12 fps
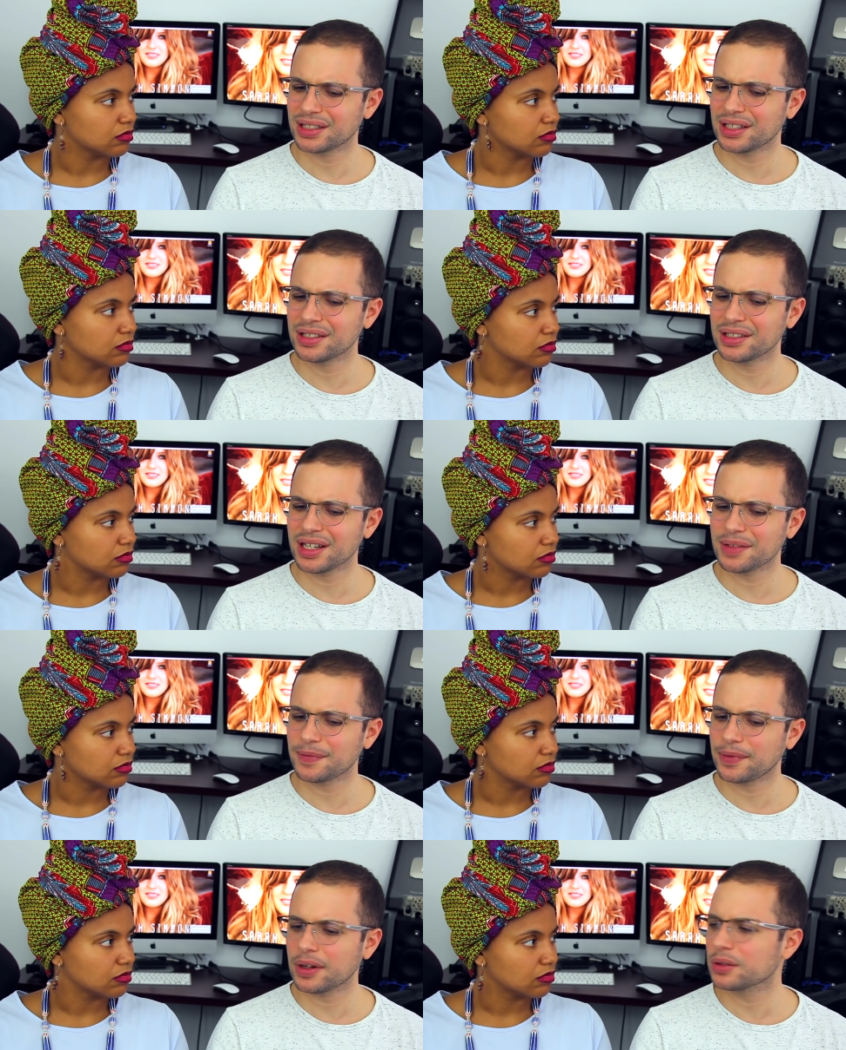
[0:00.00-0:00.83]
Speaker 1: they're
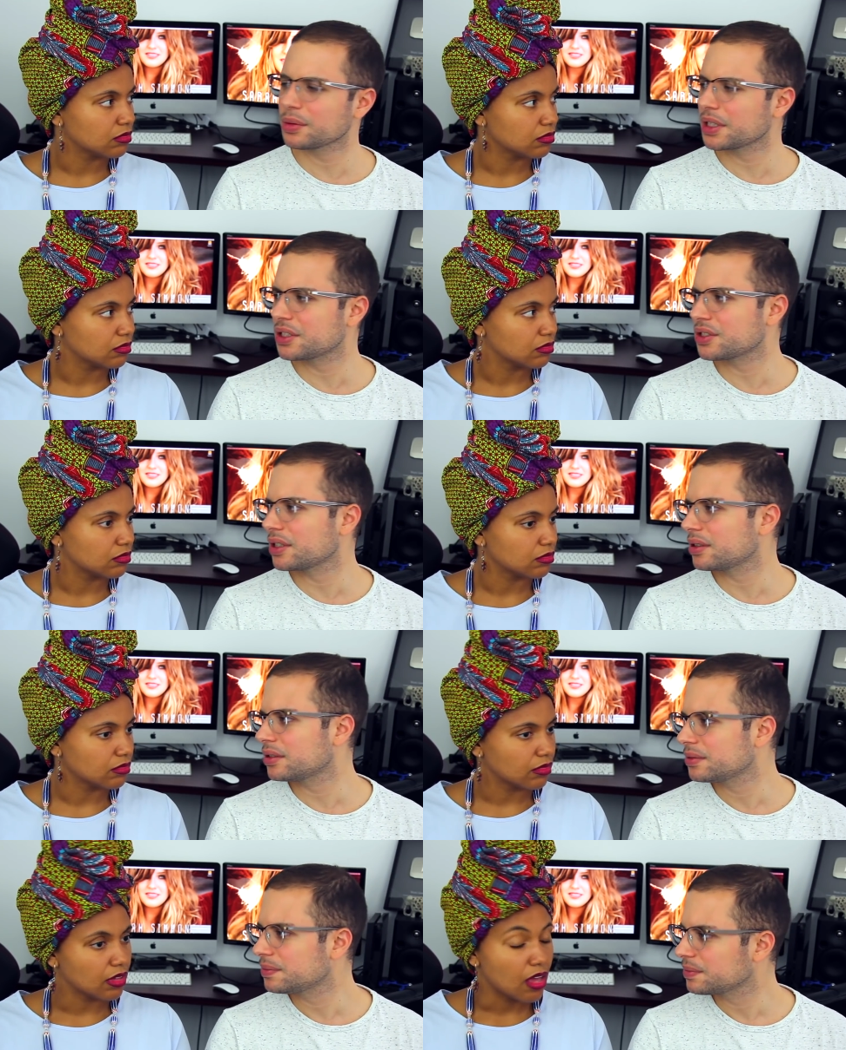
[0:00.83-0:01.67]
not following each
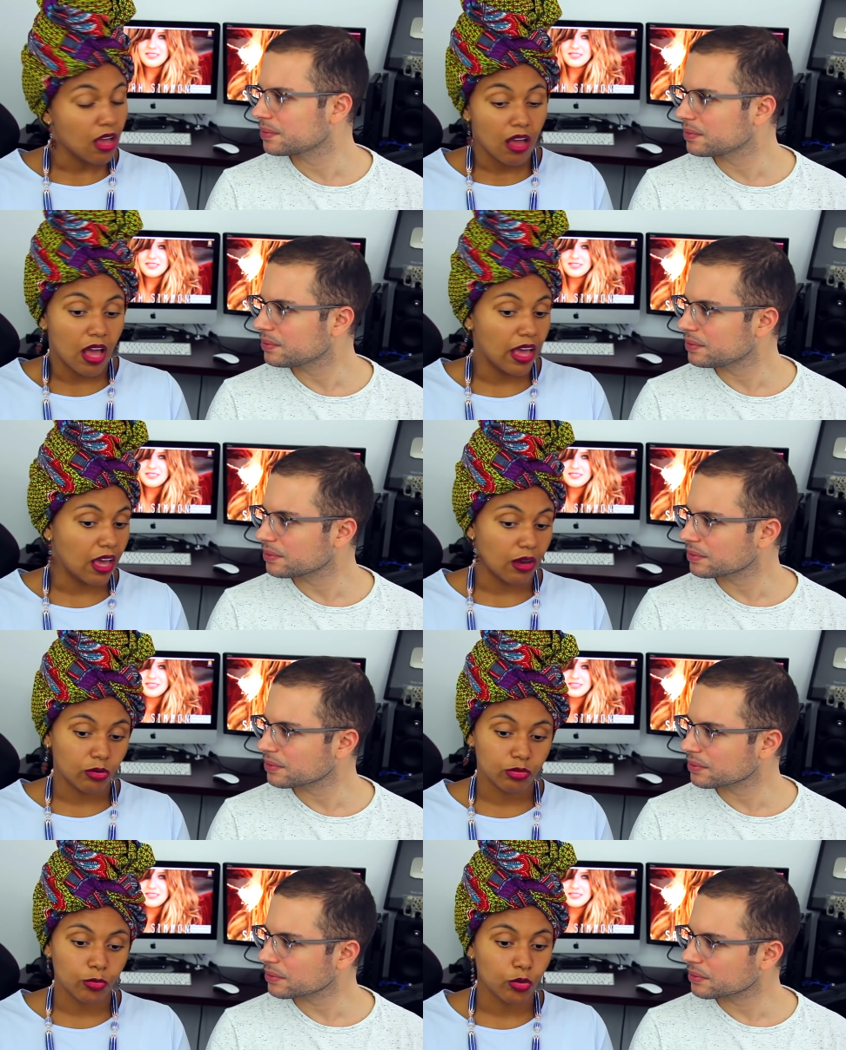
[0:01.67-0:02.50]
other.
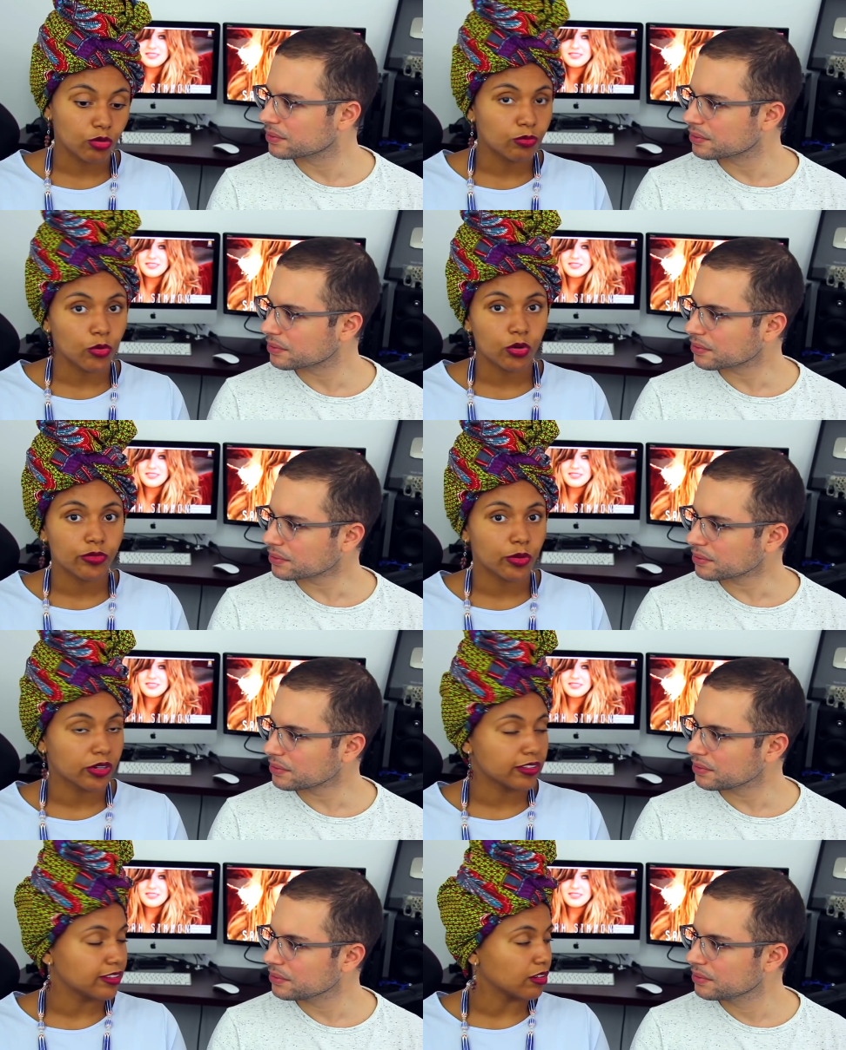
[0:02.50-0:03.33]
Speaker 2: I was more
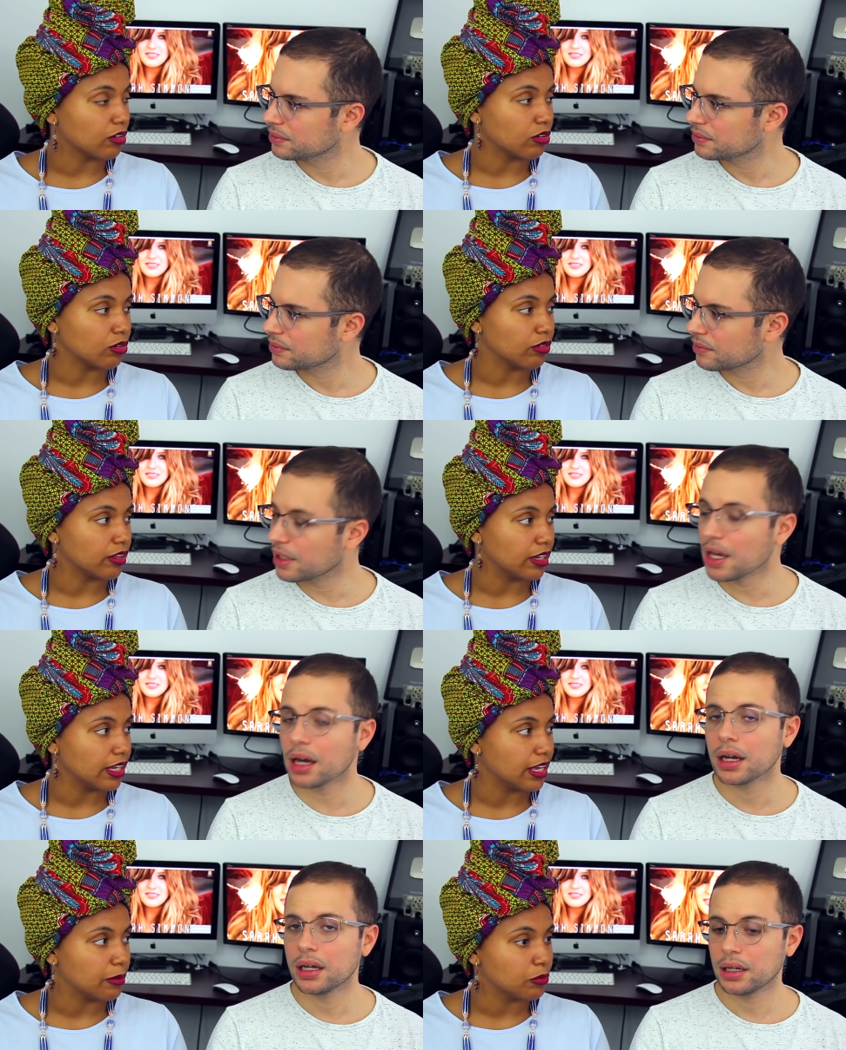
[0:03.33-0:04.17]
focusing on her
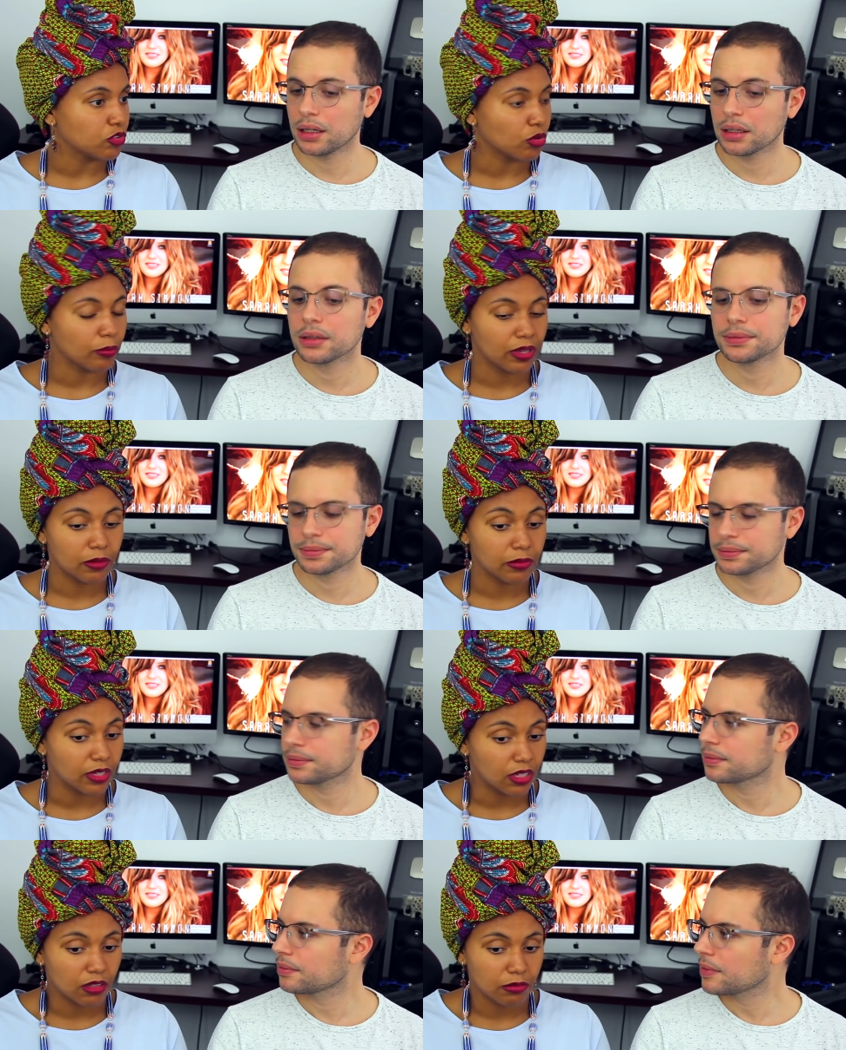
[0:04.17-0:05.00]
Speaker 1: than him, so
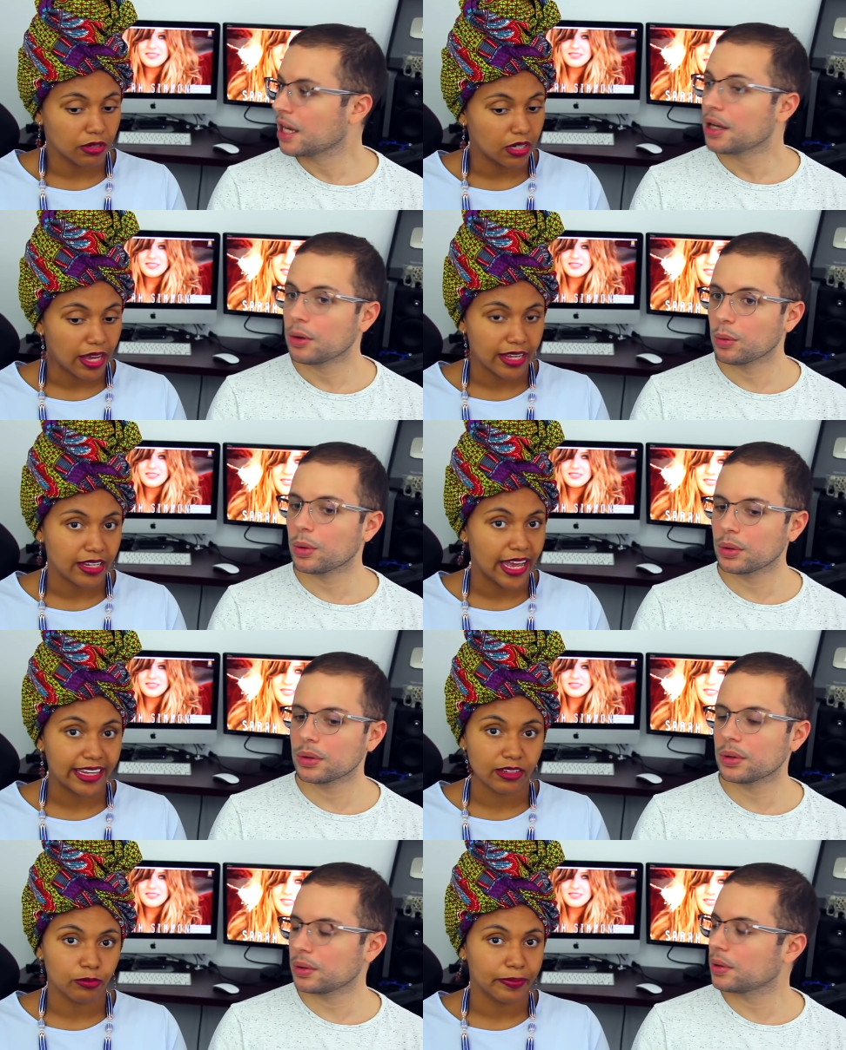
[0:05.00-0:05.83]
maybe, but
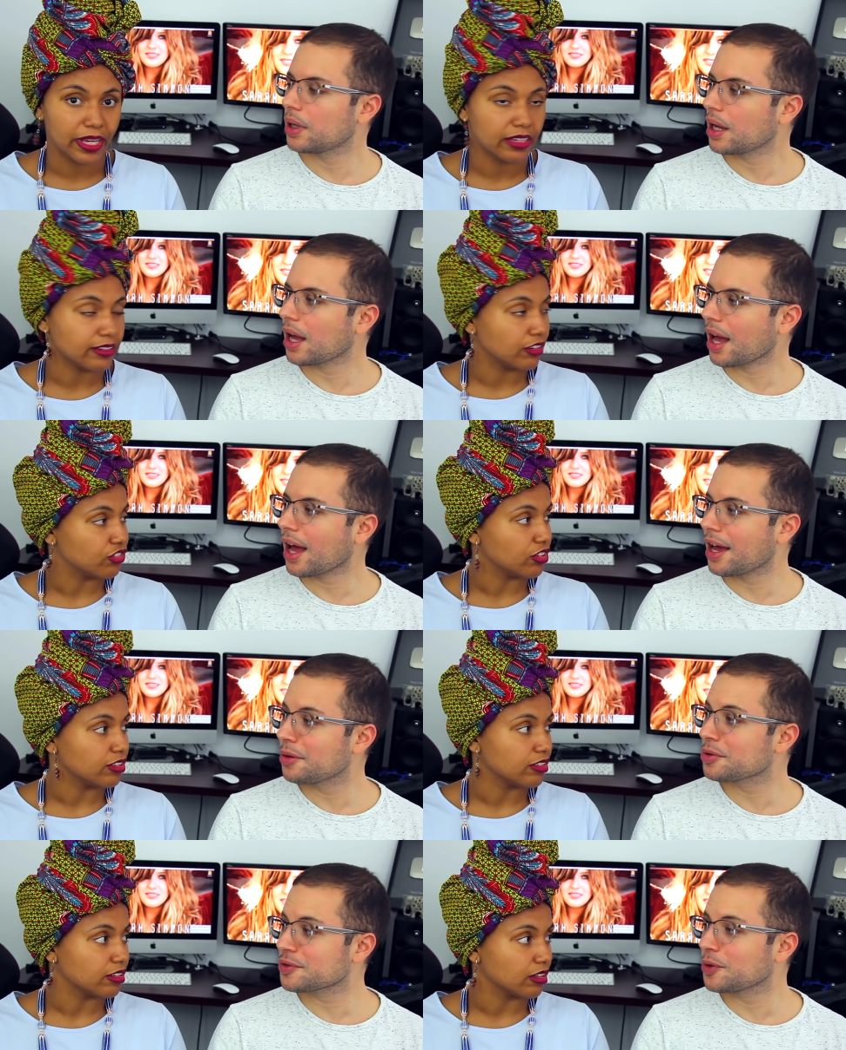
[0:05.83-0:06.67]
I didn't pay attention.
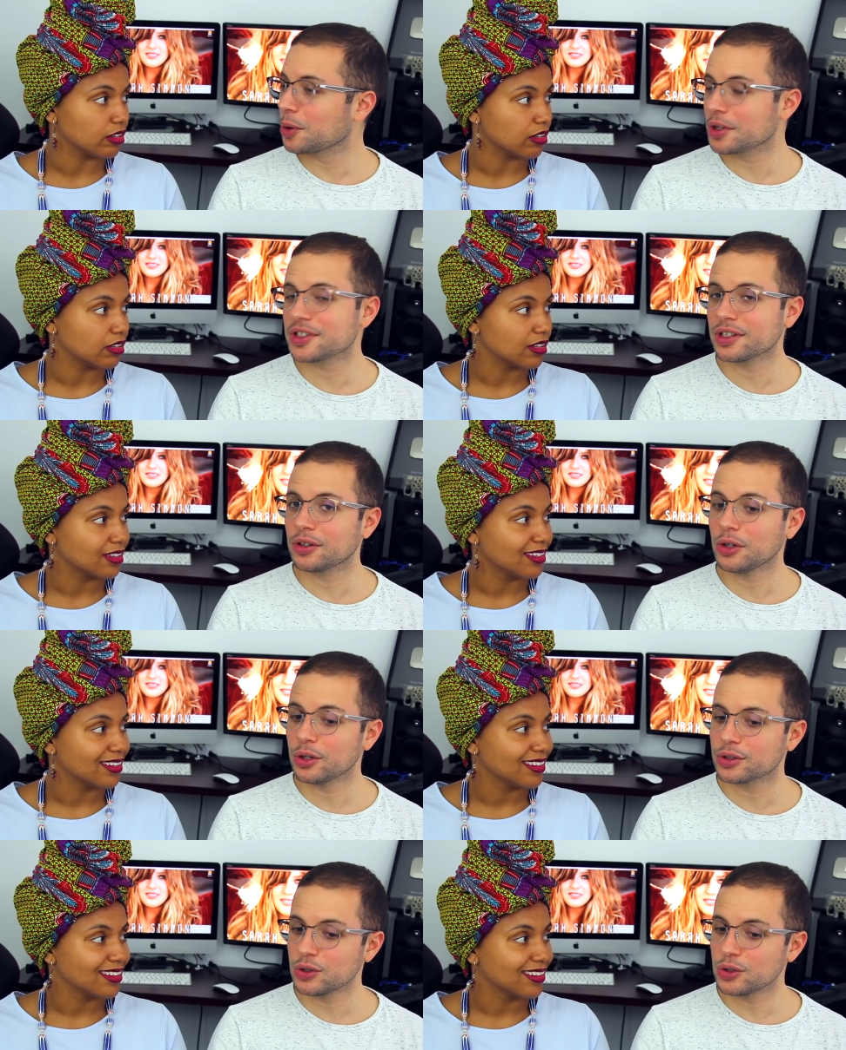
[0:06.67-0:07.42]
I was focused on her